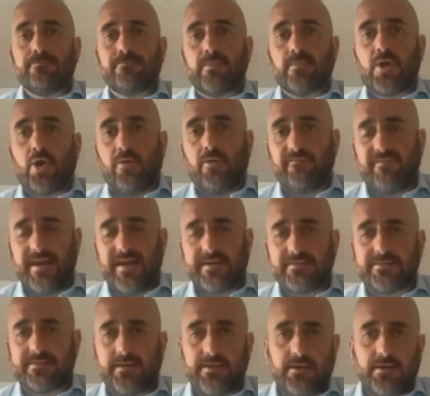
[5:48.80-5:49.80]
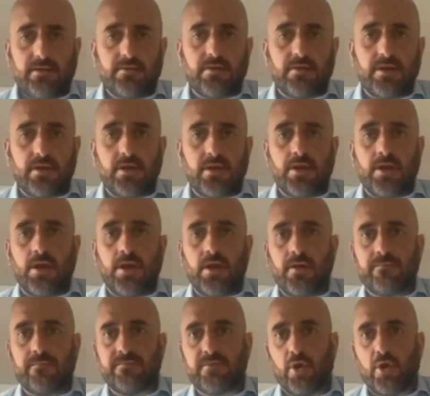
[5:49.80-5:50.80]
Conversely,
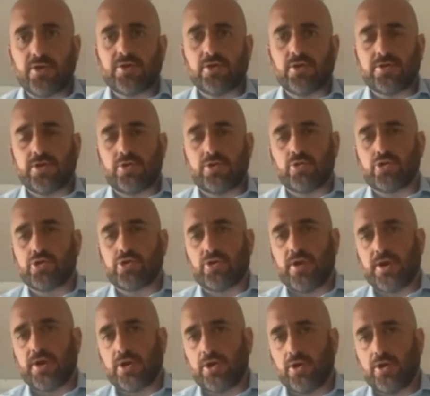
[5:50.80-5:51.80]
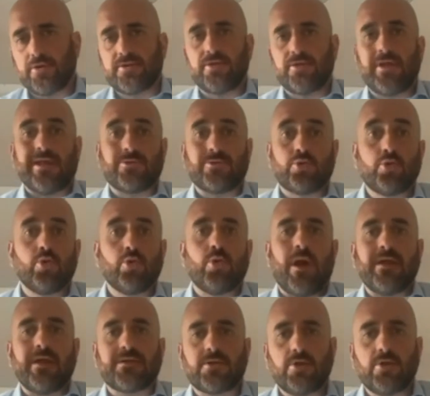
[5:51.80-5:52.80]
those constitutional courts that do
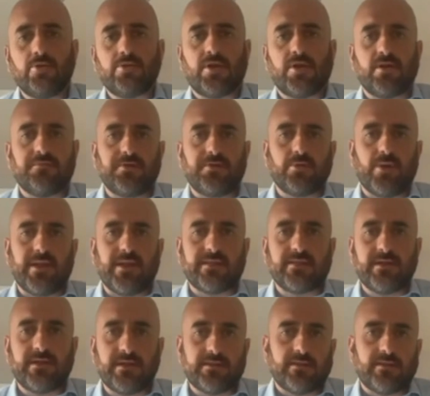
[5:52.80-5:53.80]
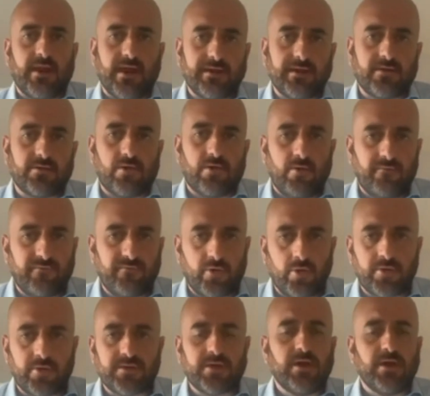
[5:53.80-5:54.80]
exclude individual access, like of
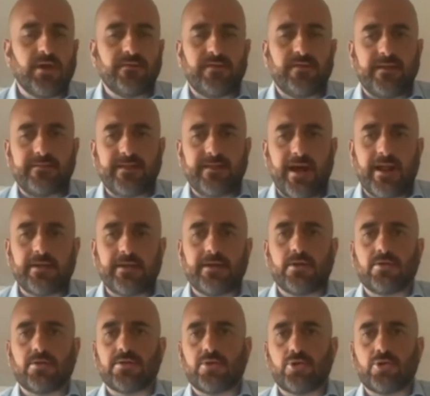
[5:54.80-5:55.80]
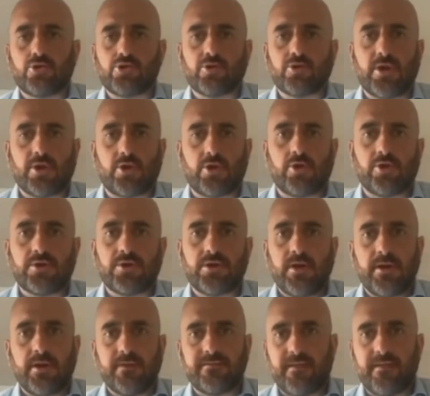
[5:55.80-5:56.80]
course the Italian Constitutional Court,
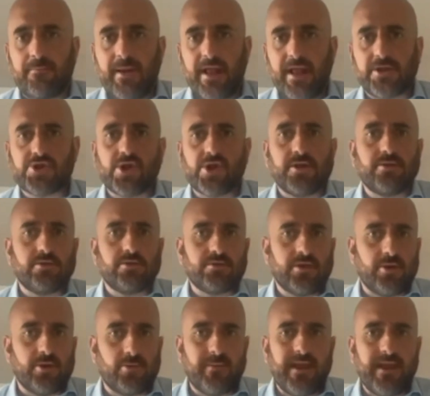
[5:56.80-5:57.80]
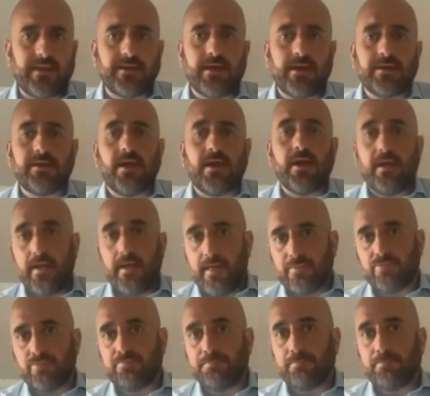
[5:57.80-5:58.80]
the Belgian, the Romanian,
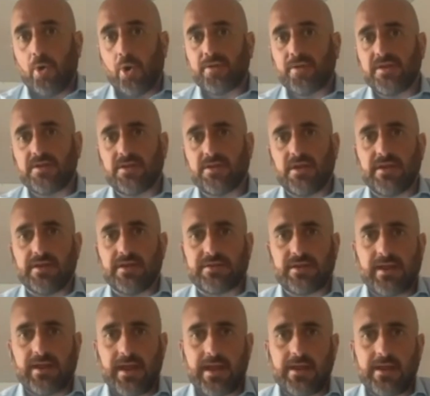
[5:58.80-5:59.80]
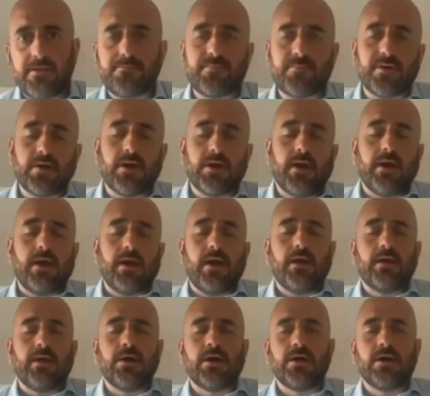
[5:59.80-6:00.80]
more easily escape
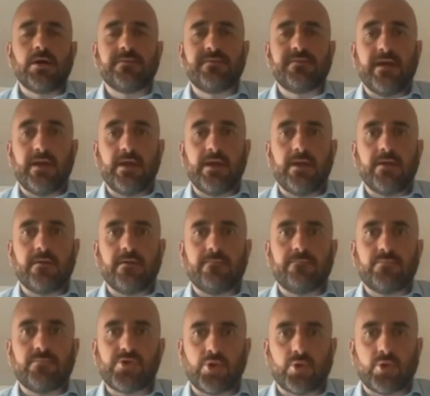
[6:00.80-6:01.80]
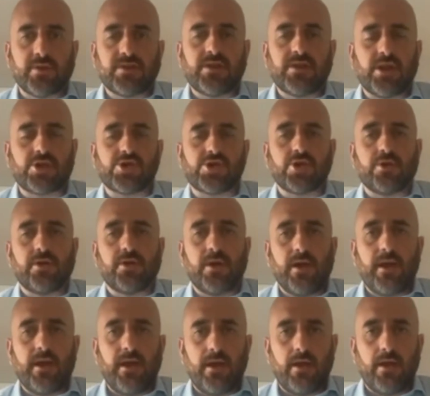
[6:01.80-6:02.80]
the jurisdiction
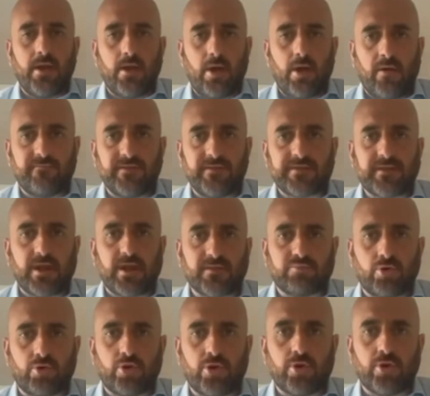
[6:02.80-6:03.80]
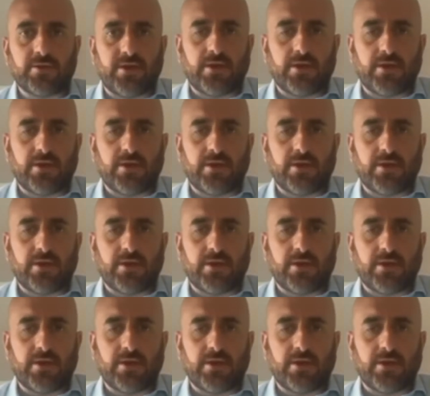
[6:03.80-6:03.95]
of the Strasbourg Court, and